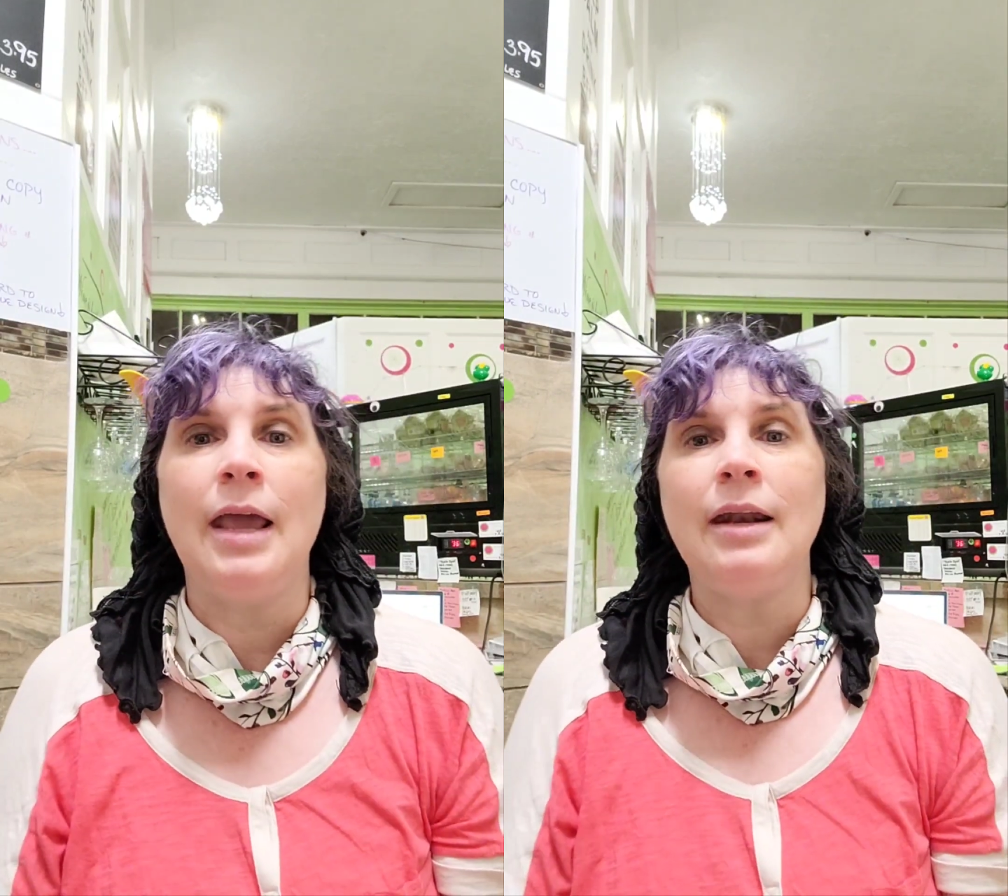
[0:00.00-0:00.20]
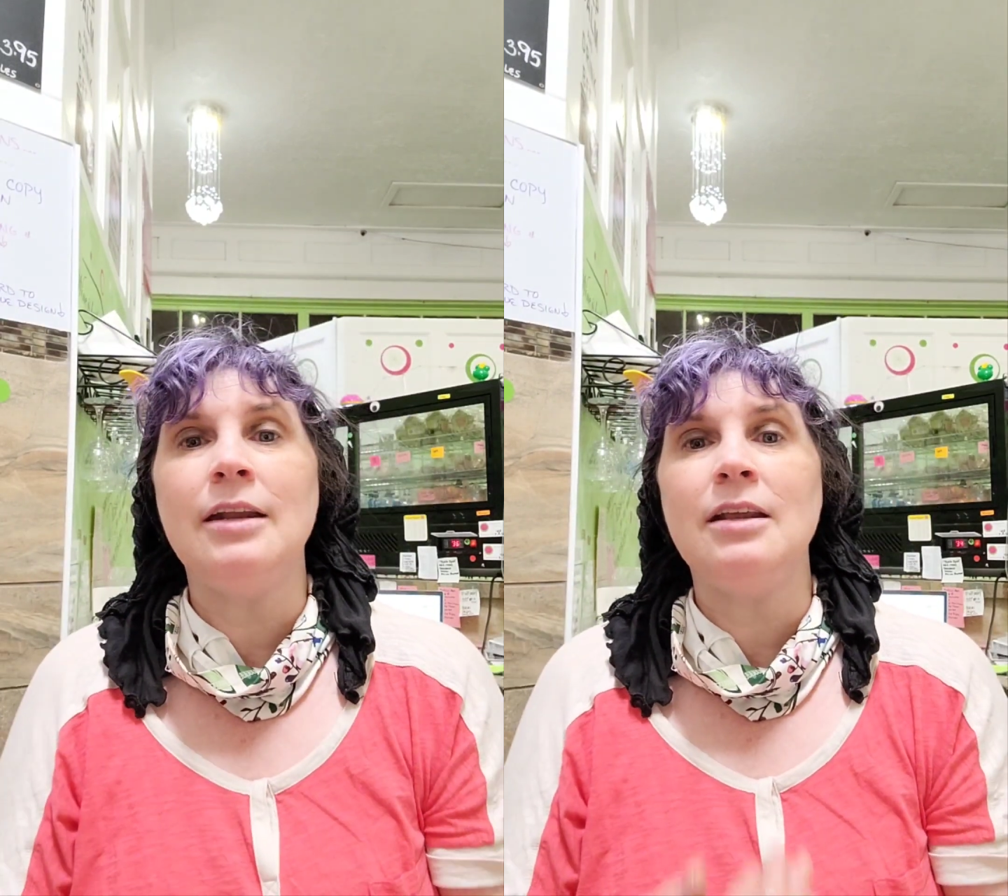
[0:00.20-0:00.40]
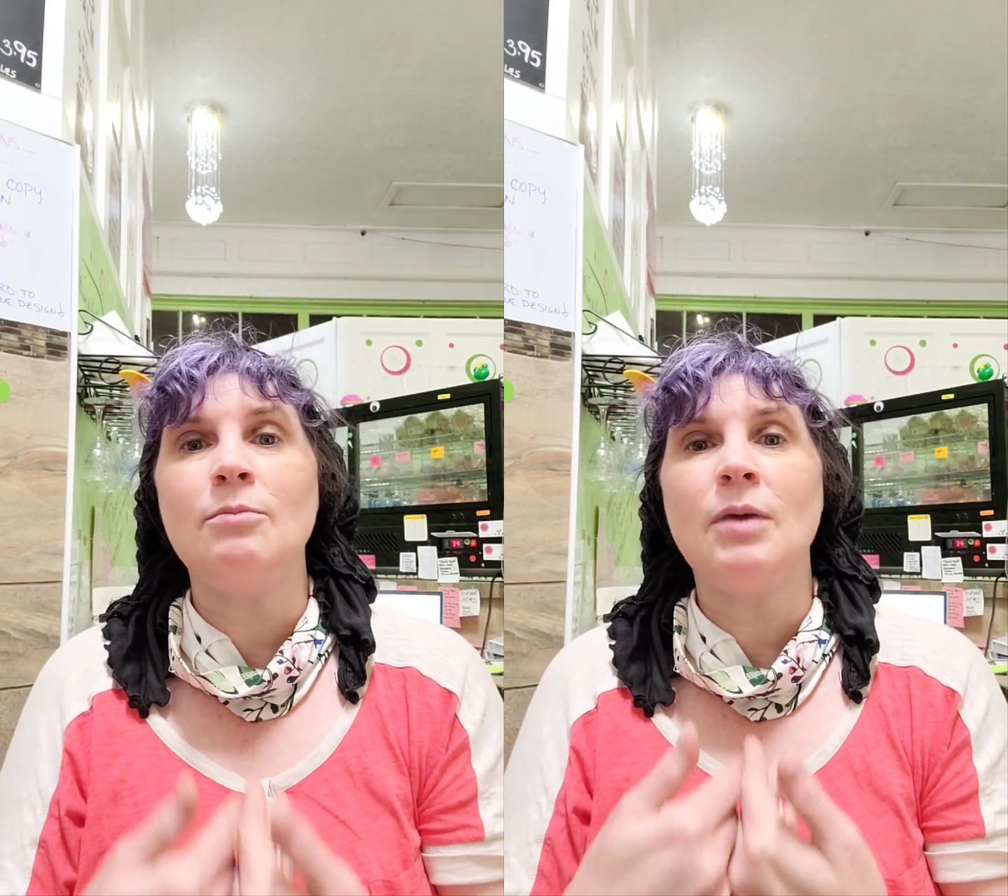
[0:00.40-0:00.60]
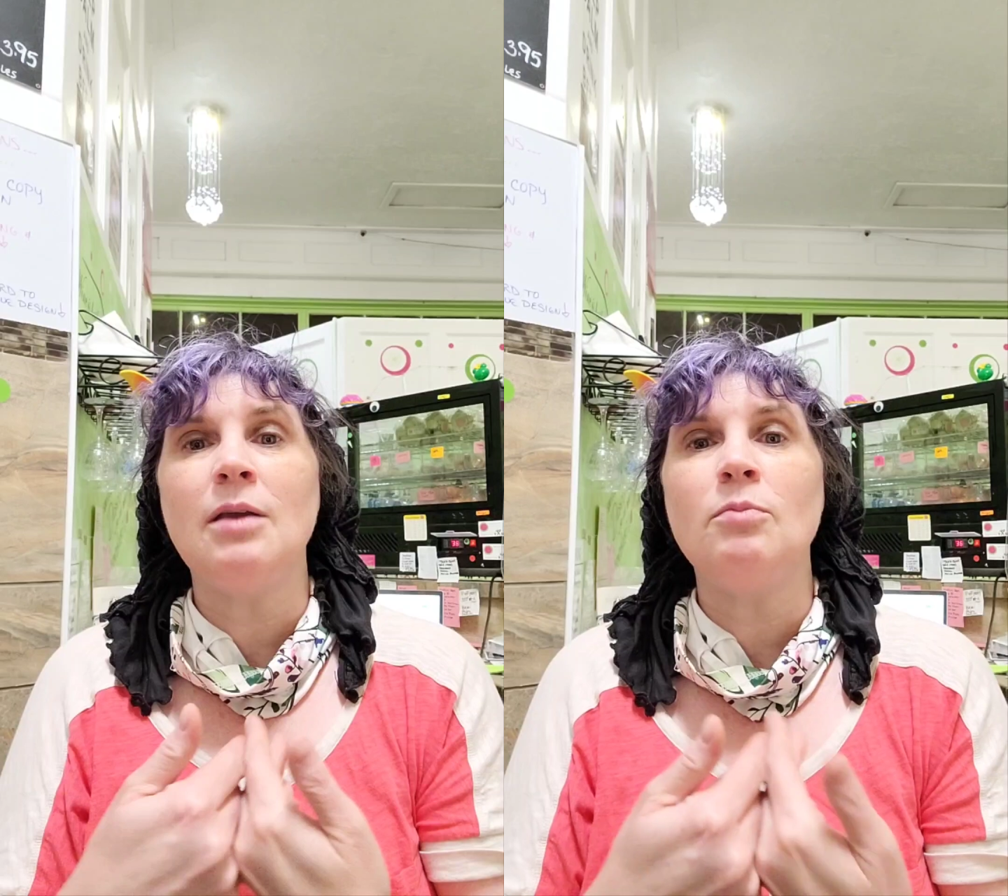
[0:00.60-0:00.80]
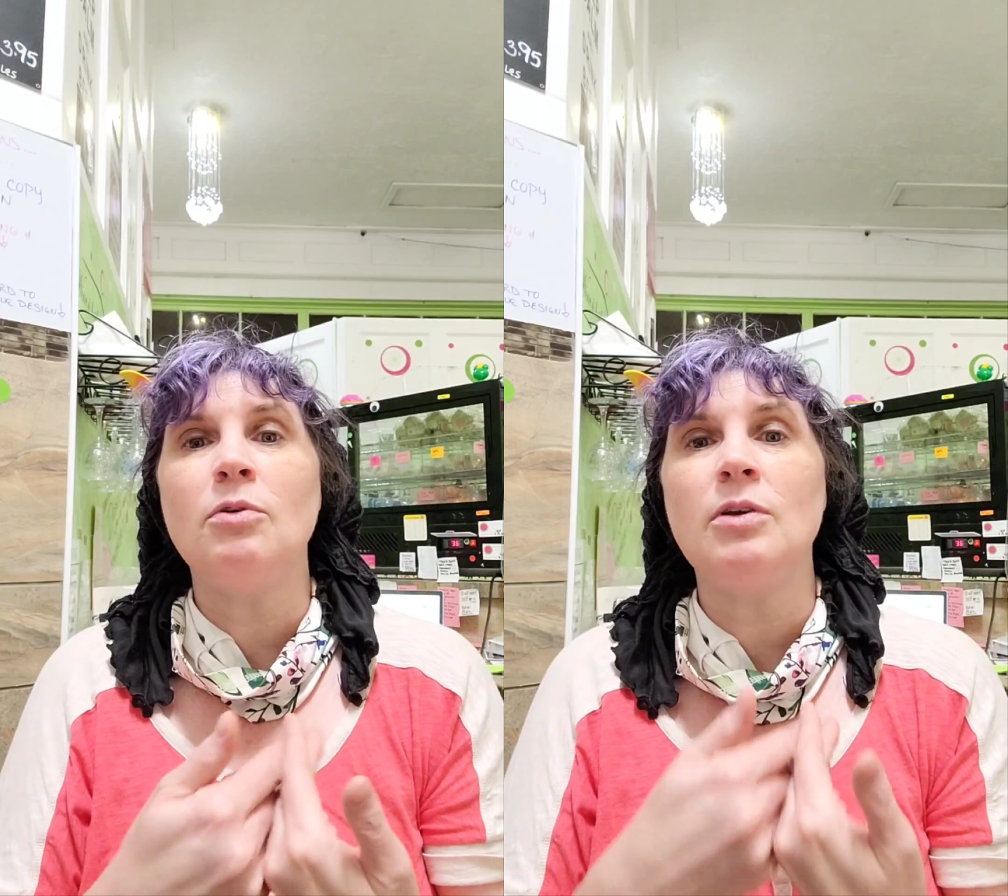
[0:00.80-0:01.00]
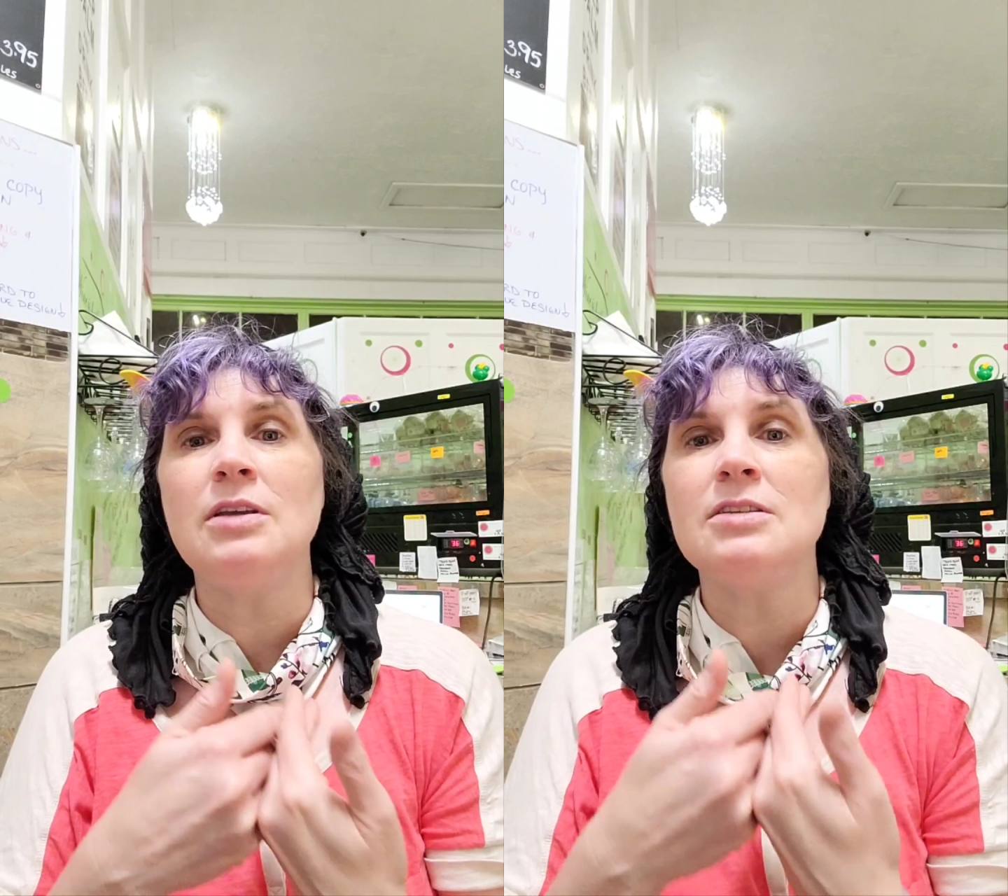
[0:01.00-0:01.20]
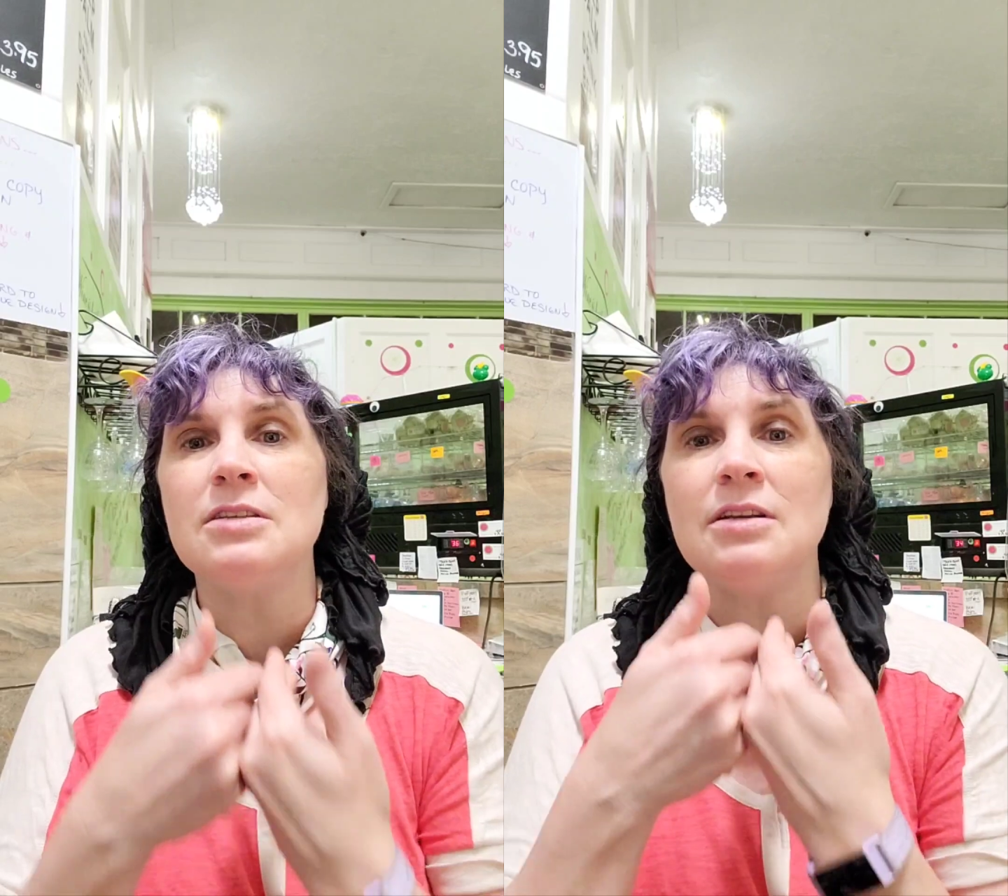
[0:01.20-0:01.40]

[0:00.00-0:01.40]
and I need my employees